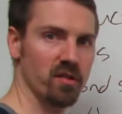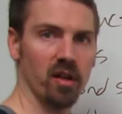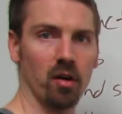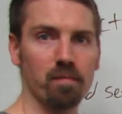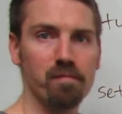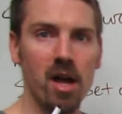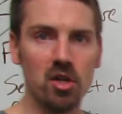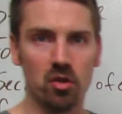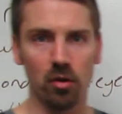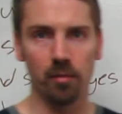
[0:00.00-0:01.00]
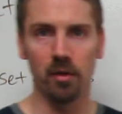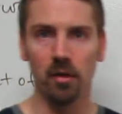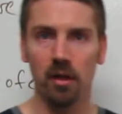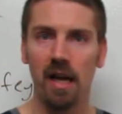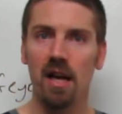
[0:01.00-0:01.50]
that are
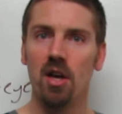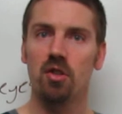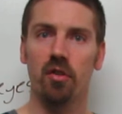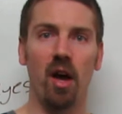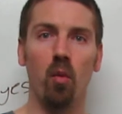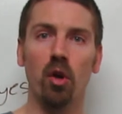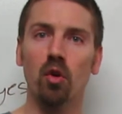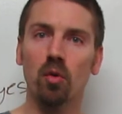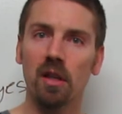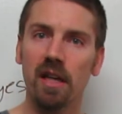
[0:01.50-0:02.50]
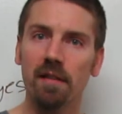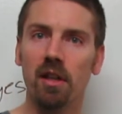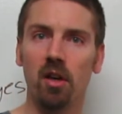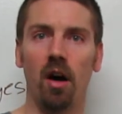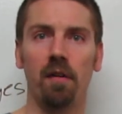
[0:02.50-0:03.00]
measurable so that when you leave
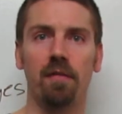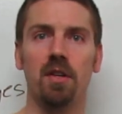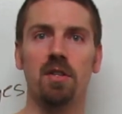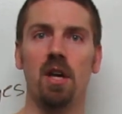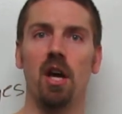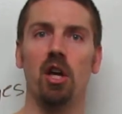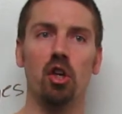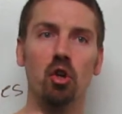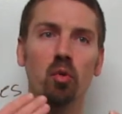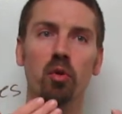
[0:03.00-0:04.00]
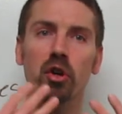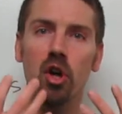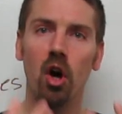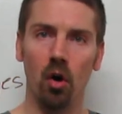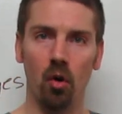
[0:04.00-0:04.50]
the office, you
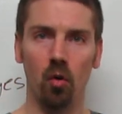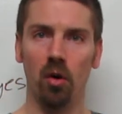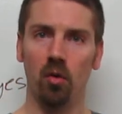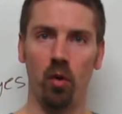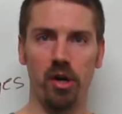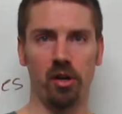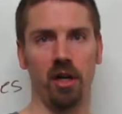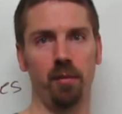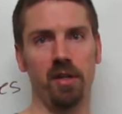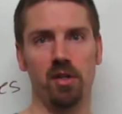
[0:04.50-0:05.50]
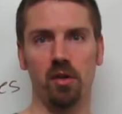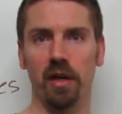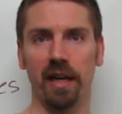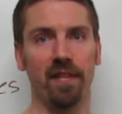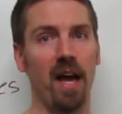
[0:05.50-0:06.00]
know what you're going to be
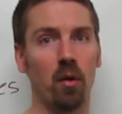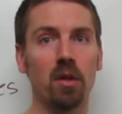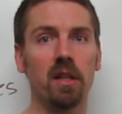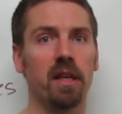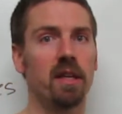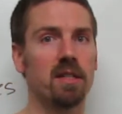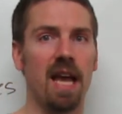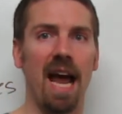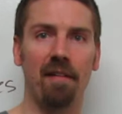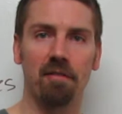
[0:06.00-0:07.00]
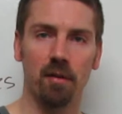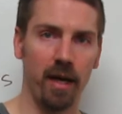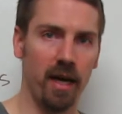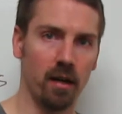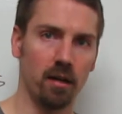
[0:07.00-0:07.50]
doing? And that really is half the
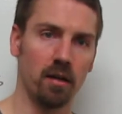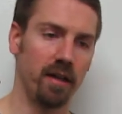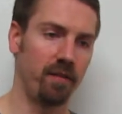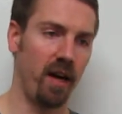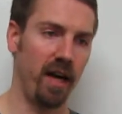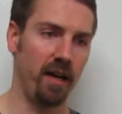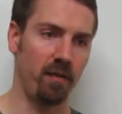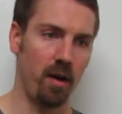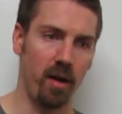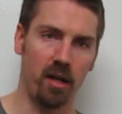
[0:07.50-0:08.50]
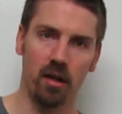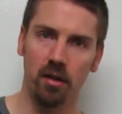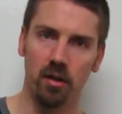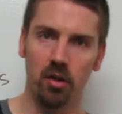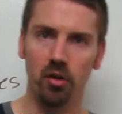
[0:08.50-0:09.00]
battle. If I make
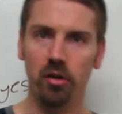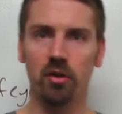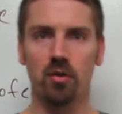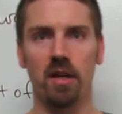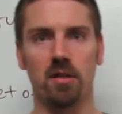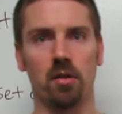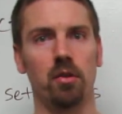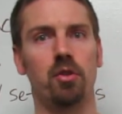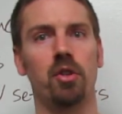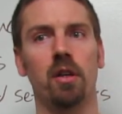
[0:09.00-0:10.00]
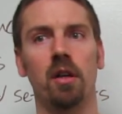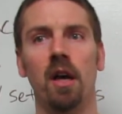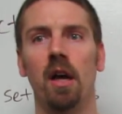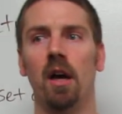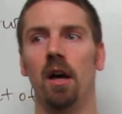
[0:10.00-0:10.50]
a New Year's resolution
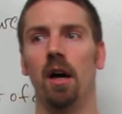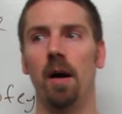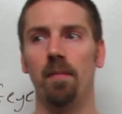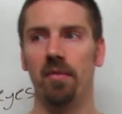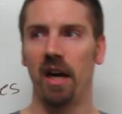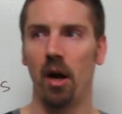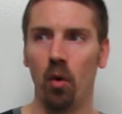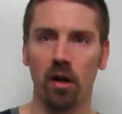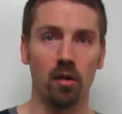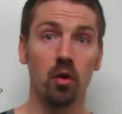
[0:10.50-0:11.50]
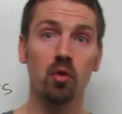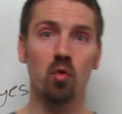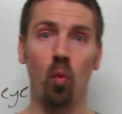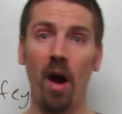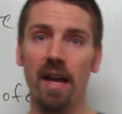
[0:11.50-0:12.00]
that I want to
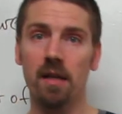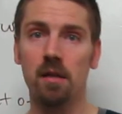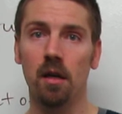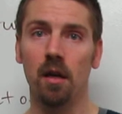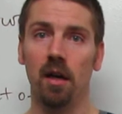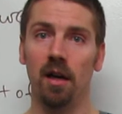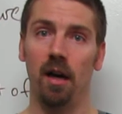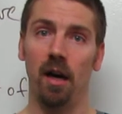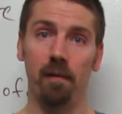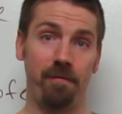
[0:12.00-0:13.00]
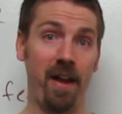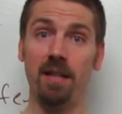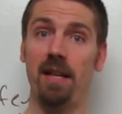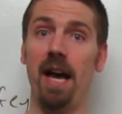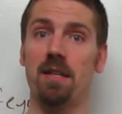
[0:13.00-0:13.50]
lose weight,
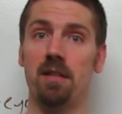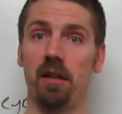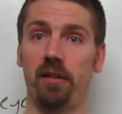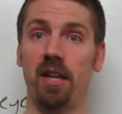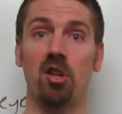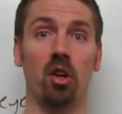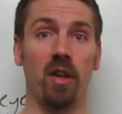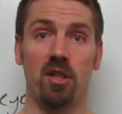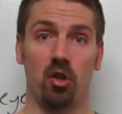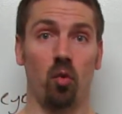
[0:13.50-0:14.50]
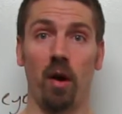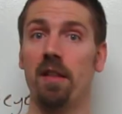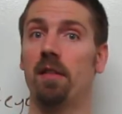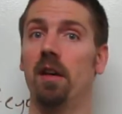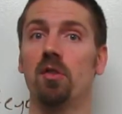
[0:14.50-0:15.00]
fantastic. That's a
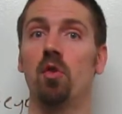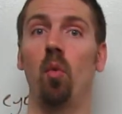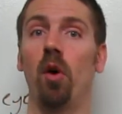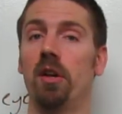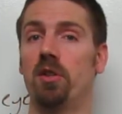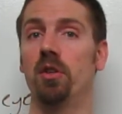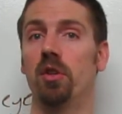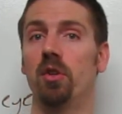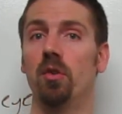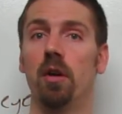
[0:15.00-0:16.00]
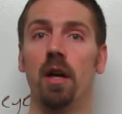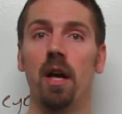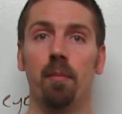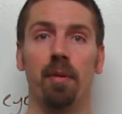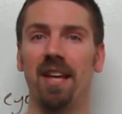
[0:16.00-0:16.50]
great thing to want to do.
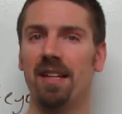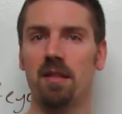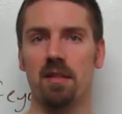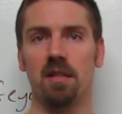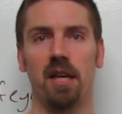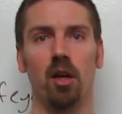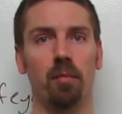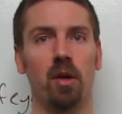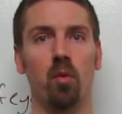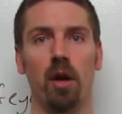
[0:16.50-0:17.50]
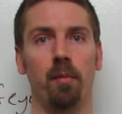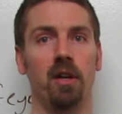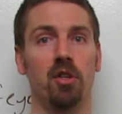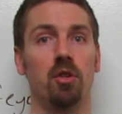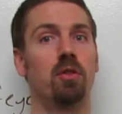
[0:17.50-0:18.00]
But that doesn't tell me what I'm going
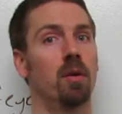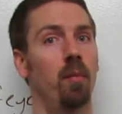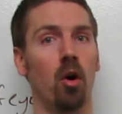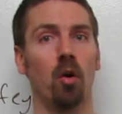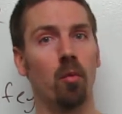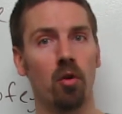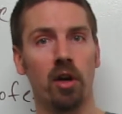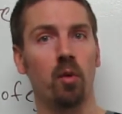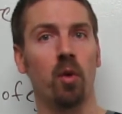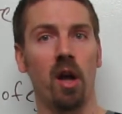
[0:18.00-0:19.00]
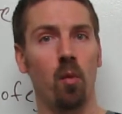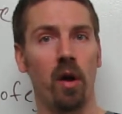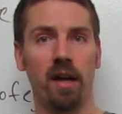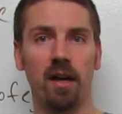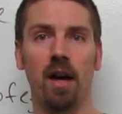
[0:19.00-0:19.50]
to do tomorrow morning when I
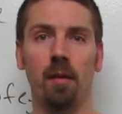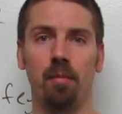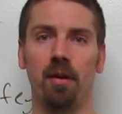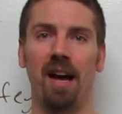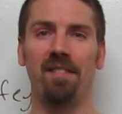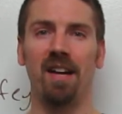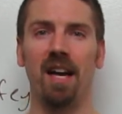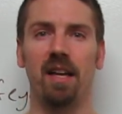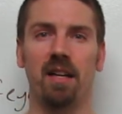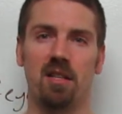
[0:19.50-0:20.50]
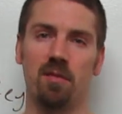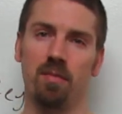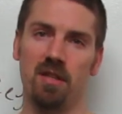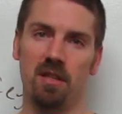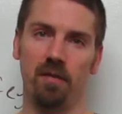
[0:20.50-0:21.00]
wake up. I've got to get
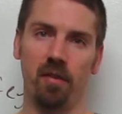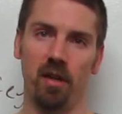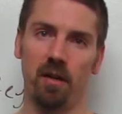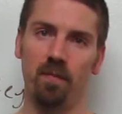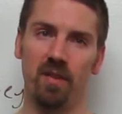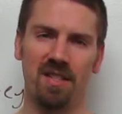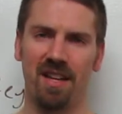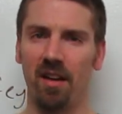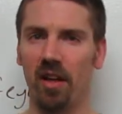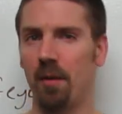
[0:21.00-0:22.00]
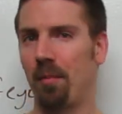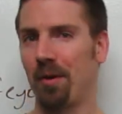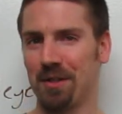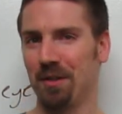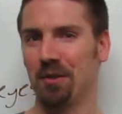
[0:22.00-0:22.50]
specific. It's kind of like a
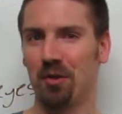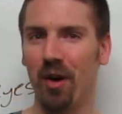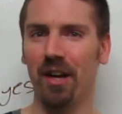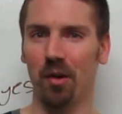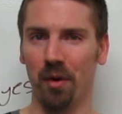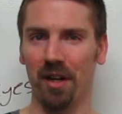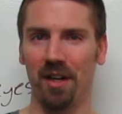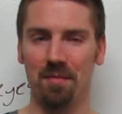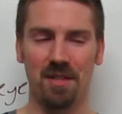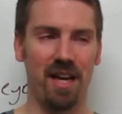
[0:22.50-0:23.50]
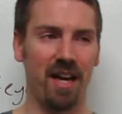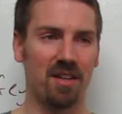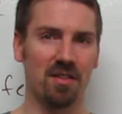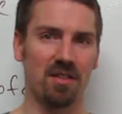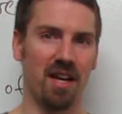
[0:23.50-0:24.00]
personal trainer when it comes to
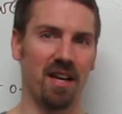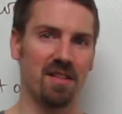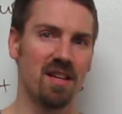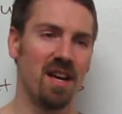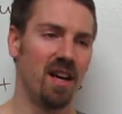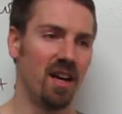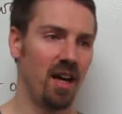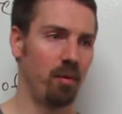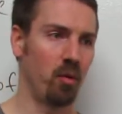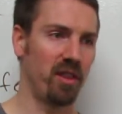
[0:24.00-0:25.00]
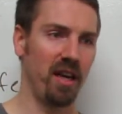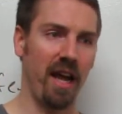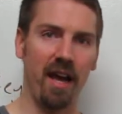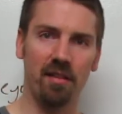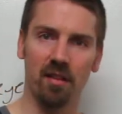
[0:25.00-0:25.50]
exercise. But with an
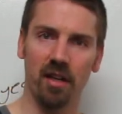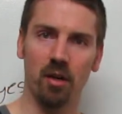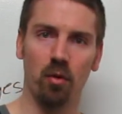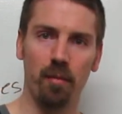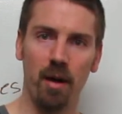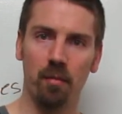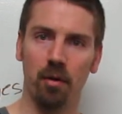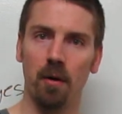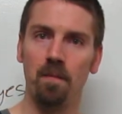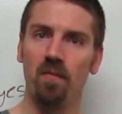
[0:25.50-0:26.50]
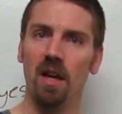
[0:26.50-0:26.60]
athlete, remember,